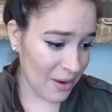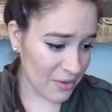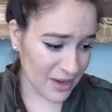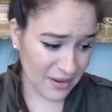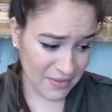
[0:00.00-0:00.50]
I
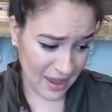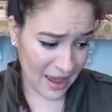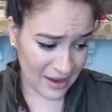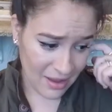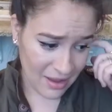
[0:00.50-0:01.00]
would give
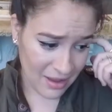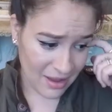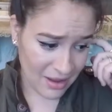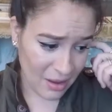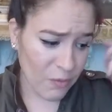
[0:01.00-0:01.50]
that
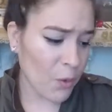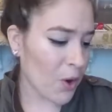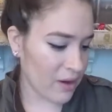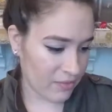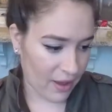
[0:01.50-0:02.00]
a 4
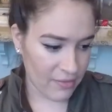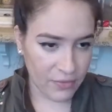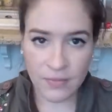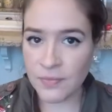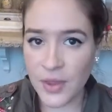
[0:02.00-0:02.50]
out of 5.
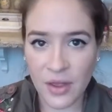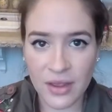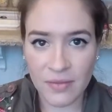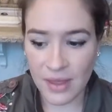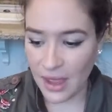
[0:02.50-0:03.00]
I'll
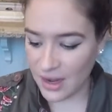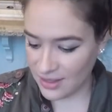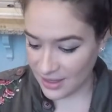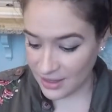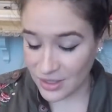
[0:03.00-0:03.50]
give that.
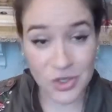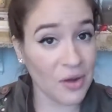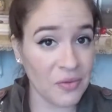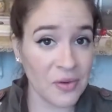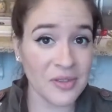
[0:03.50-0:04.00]
And then the
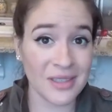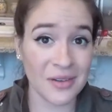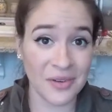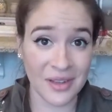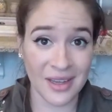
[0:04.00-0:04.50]
truffles,
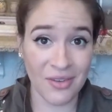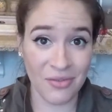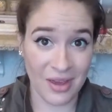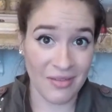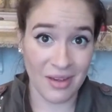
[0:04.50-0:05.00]
definitely a
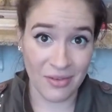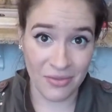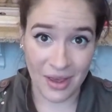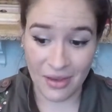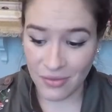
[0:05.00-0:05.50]
5 out of
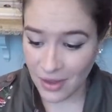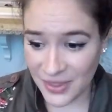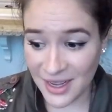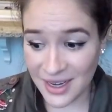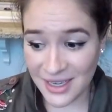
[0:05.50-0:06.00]
5.
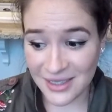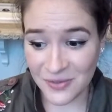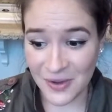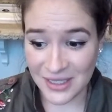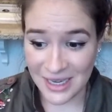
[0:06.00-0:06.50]
That is
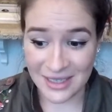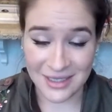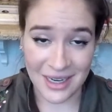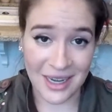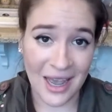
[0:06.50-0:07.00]

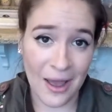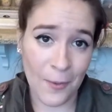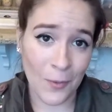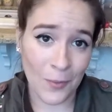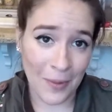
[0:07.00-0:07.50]
fantastic. I
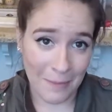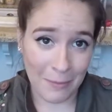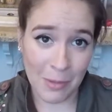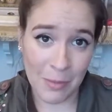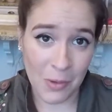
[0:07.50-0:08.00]
will
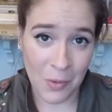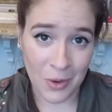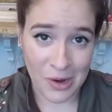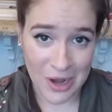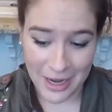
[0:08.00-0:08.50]
probably be
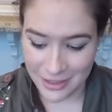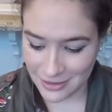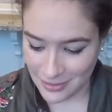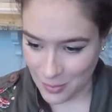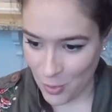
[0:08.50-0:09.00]
ordering
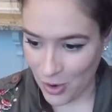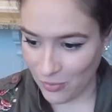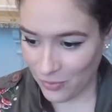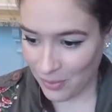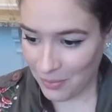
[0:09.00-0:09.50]
some more
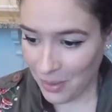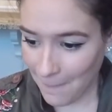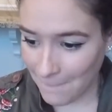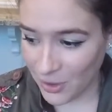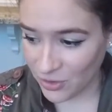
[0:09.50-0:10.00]
from
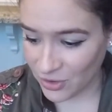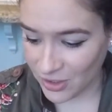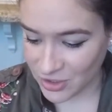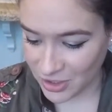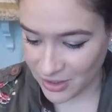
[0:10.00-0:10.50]
Mother
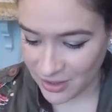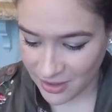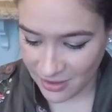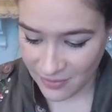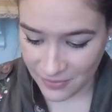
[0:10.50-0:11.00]
Nurture,
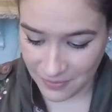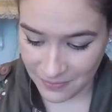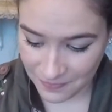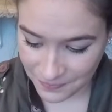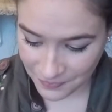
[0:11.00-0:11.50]
from
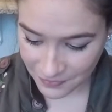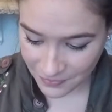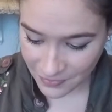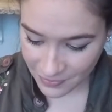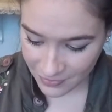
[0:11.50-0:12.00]

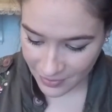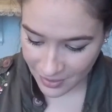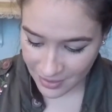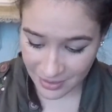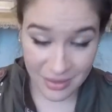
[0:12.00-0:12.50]

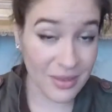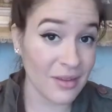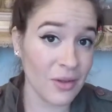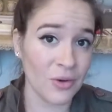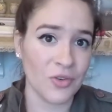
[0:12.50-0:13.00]
the
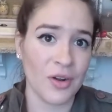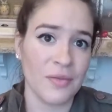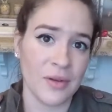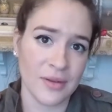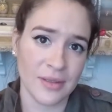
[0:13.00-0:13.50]
little
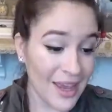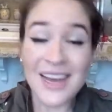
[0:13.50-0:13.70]
truffles.